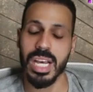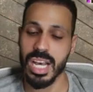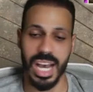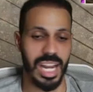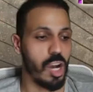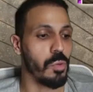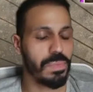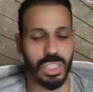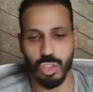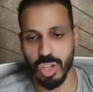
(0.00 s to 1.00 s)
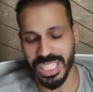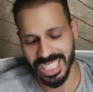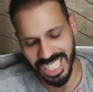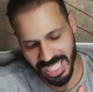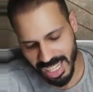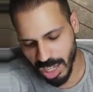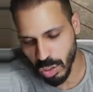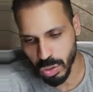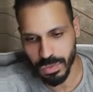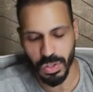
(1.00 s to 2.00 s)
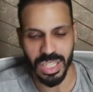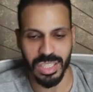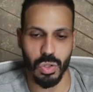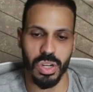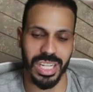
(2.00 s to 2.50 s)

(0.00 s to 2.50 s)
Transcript: and I hope this trend continues for as long as